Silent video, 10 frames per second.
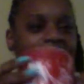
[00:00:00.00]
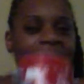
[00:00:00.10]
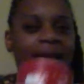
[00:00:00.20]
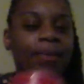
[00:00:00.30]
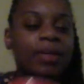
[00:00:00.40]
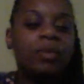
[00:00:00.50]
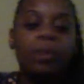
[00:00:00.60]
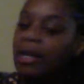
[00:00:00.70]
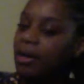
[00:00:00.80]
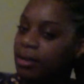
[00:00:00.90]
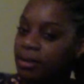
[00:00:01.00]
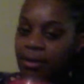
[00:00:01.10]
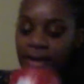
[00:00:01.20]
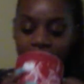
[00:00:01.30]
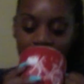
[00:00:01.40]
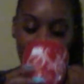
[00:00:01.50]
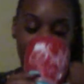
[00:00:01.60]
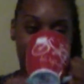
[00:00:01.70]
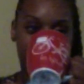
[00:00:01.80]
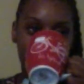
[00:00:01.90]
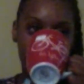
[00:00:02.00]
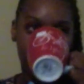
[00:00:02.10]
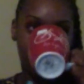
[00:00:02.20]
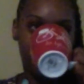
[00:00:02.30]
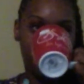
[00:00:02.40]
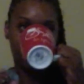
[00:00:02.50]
it was weird. Okay, so